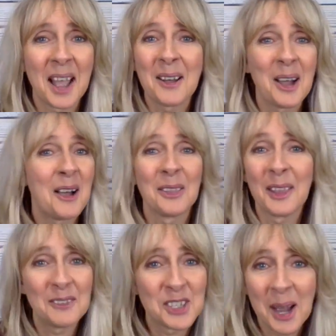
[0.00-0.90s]
I'll
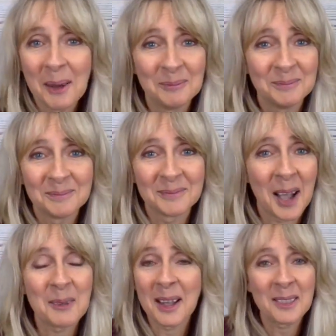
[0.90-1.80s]
lift you up.
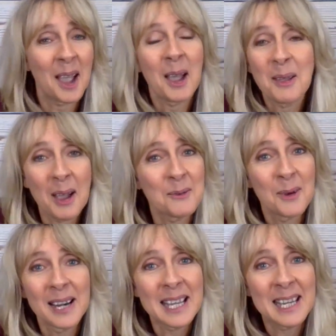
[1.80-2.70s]
I
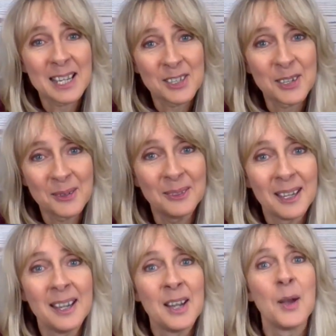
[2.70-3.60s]
want to get
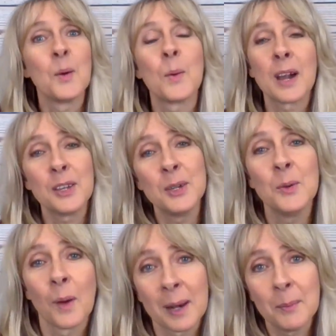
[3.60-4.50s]
you where
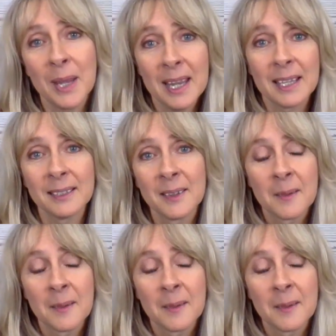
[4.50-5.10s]
you want to be.